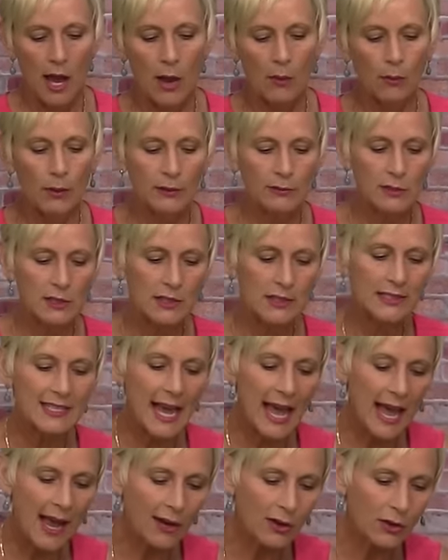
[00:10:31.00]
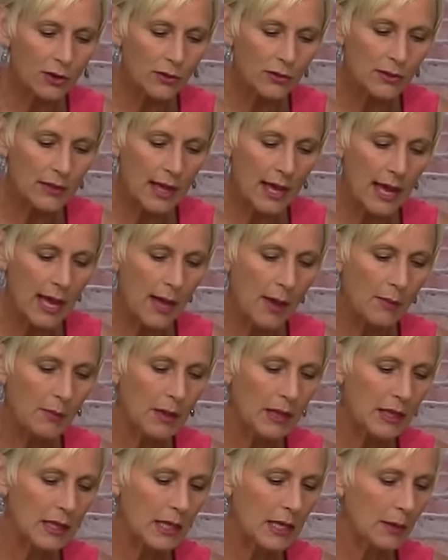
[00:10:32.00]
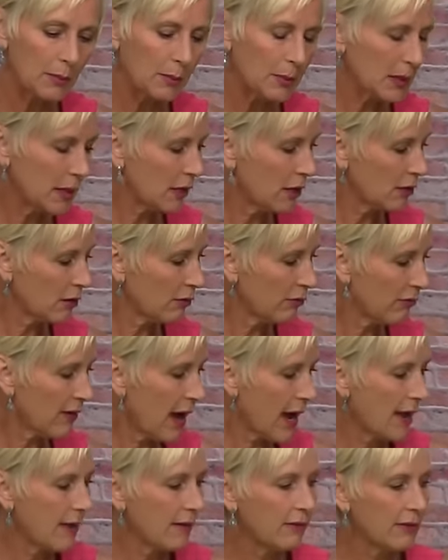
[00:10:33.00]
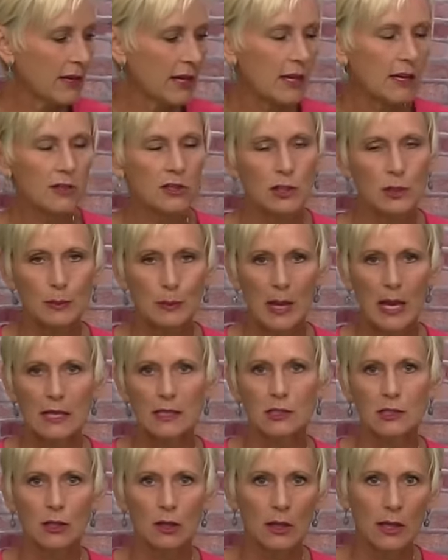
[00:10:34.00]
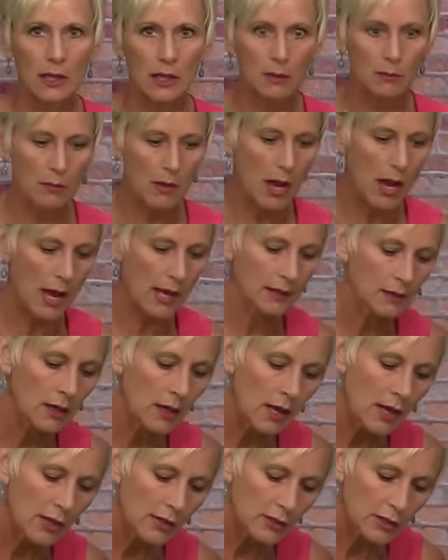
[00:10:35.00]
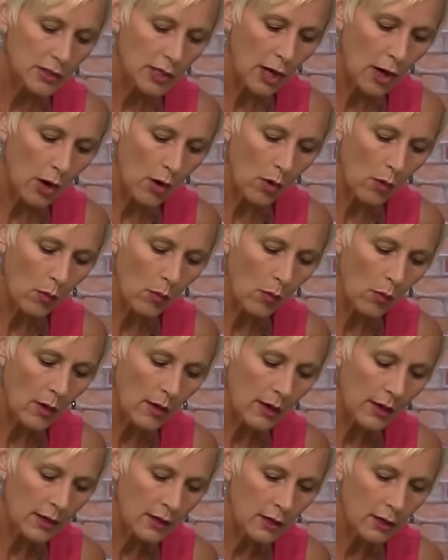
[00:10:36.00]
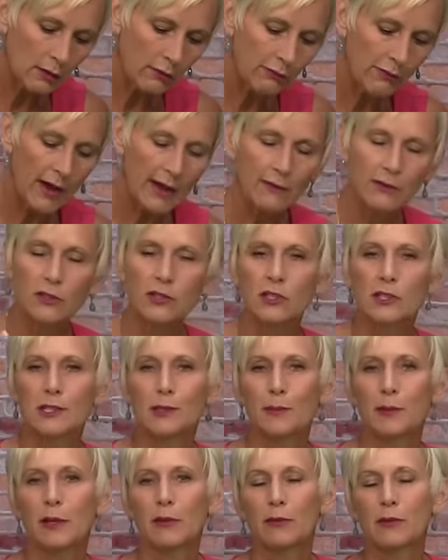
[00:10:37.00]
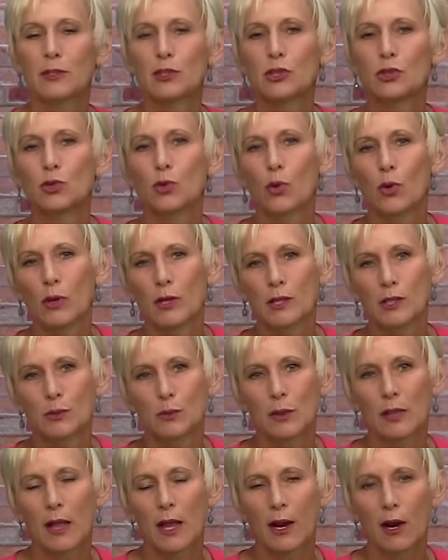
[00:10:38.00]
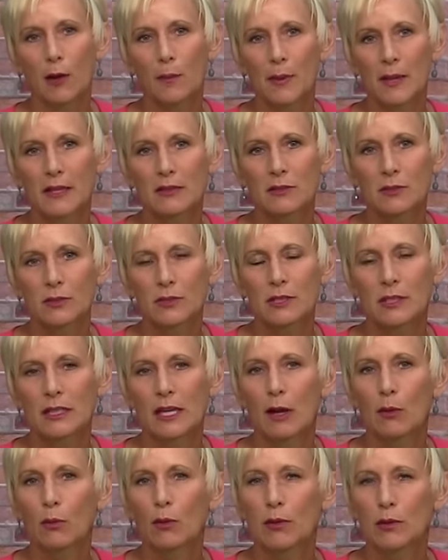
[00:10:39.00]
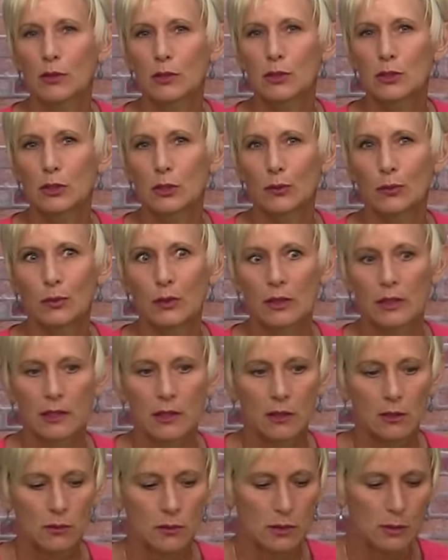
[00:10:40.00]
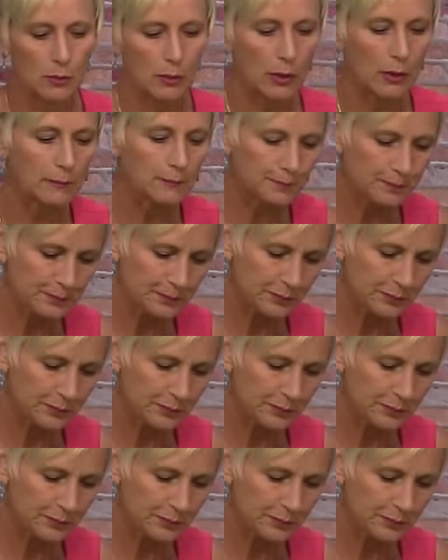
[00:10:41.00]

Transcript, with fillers: We've staggered them keeping your five inch pencil in mind. So, you know, five inches is about the shortest we like our pencils to get where they're still really usable.